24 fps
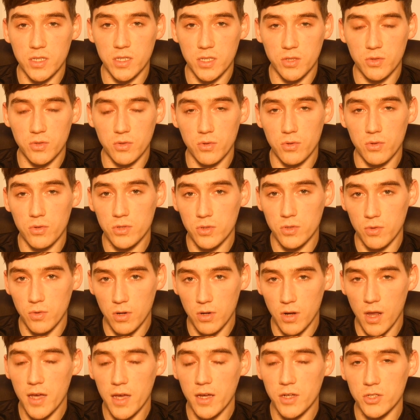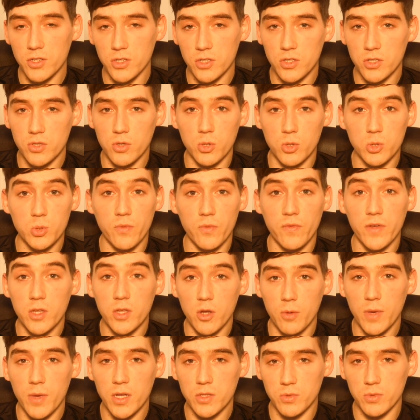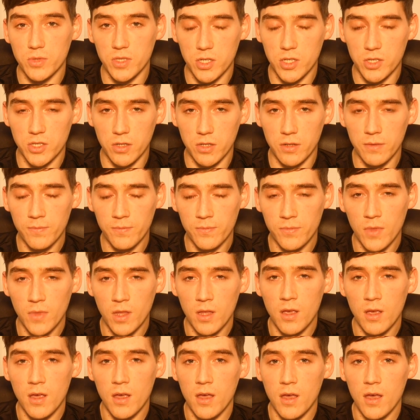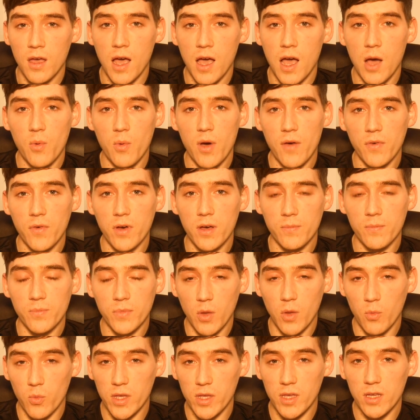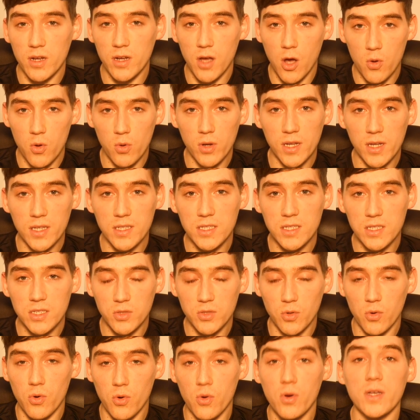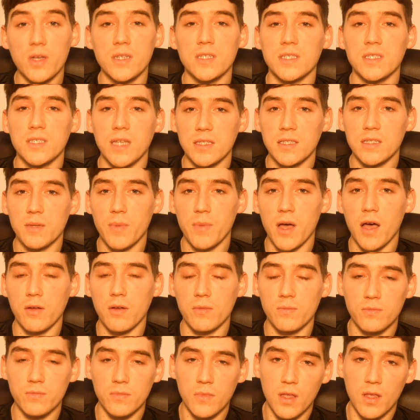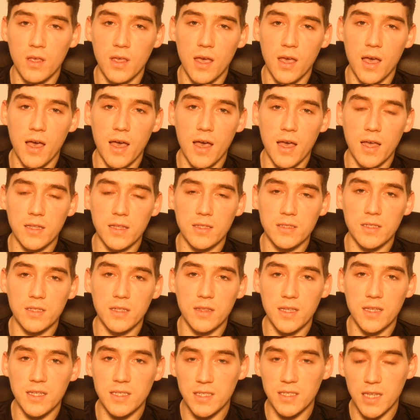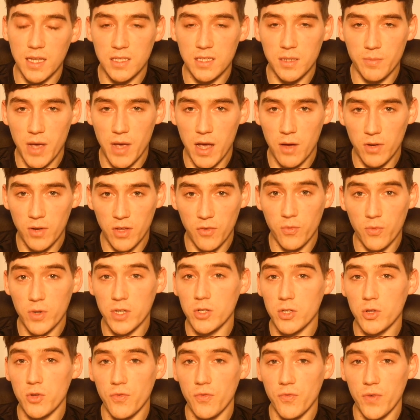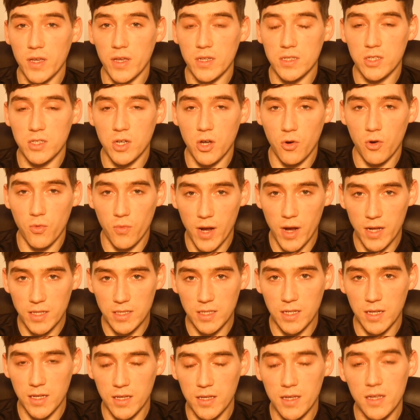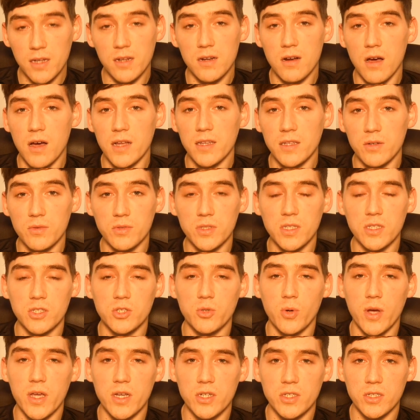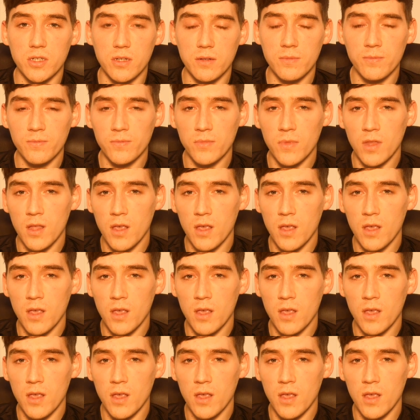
stores or glycogen stores within your muscle tissue. However, we can only store a set amount. And this set amount, if we do things correctly in an ideal situation,